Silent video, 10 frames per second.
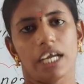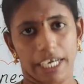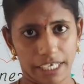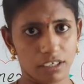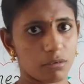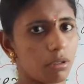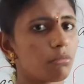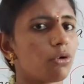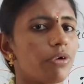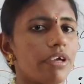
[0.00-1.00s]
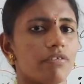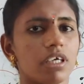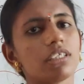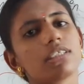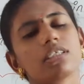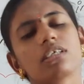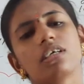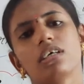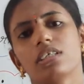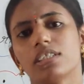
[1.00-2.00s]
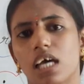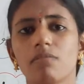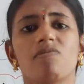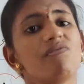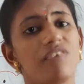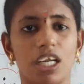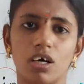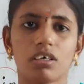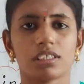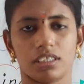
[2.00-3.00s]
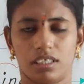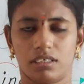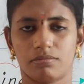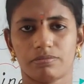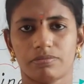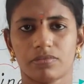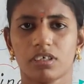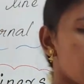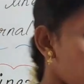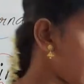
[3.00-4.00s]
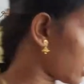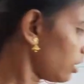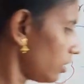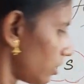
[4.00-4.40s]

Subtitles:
it will be moving with some velocity. And